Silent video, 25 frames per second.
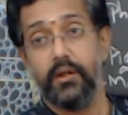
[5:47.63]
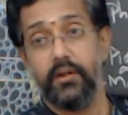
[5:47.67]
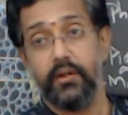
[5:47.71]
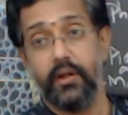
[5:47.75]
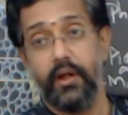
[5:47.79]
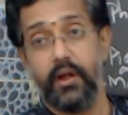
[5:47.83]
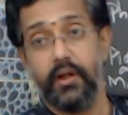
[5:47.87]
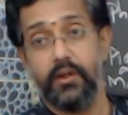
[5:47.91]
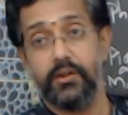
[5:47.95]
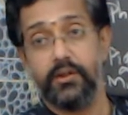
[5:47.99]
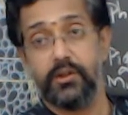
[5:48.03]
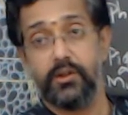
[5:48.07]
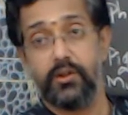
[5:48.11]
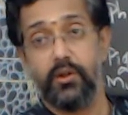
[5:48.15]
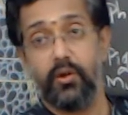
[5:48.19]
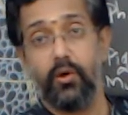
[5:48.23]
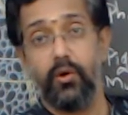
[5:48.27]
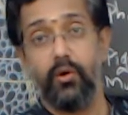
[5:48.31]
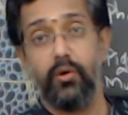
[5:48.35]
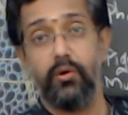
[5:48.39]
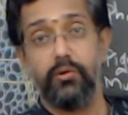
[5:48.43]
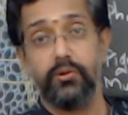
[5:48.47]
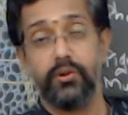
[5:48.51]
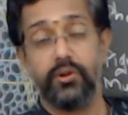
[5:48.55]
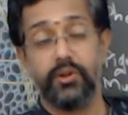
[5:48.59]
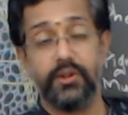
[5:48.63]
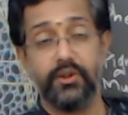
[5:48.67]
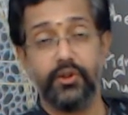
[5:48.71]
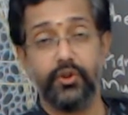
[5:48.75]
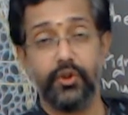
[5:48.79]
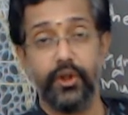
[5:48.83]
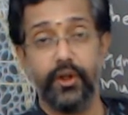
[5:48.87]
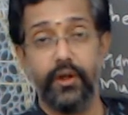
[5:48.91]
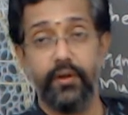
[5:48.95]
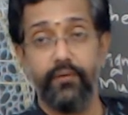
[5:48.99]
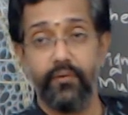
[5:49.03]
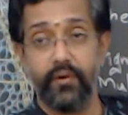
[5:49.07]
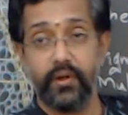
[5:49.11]
there is no such
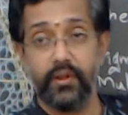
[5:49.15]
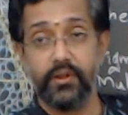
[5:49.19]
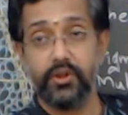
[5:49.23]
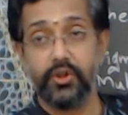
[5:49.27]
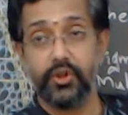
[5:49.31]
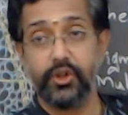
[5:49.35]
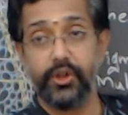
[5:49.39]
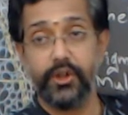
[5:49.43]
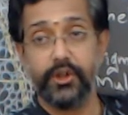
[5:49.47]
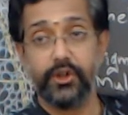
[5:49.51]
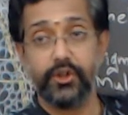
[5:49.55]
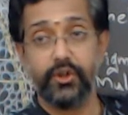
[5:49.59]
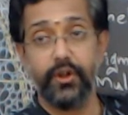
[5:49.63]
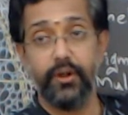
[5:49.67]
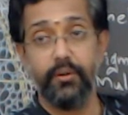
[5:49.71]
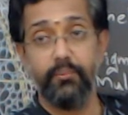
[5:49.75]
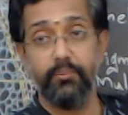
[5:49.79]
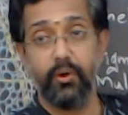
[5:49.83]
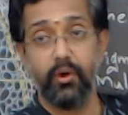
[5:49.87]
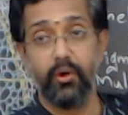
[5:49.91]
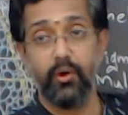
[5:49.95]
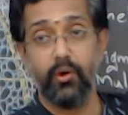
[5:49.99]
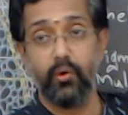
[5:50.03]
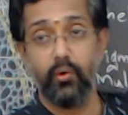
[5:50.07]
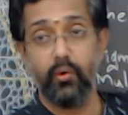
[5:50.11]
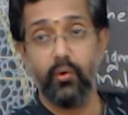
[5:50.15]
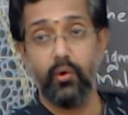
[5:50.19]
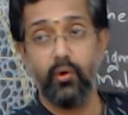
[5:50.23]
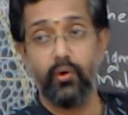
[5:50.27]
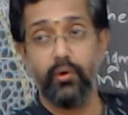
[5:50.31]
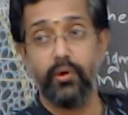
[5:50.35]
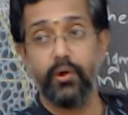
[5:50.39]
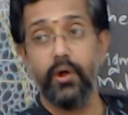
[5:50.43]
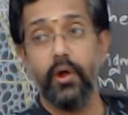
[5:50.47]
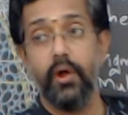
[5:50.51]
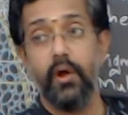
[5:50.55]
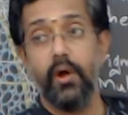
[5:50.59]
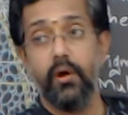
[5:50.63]
a differentiation in
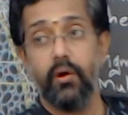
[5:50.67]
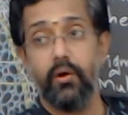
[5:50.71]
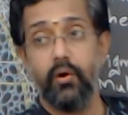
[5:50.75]
monocot,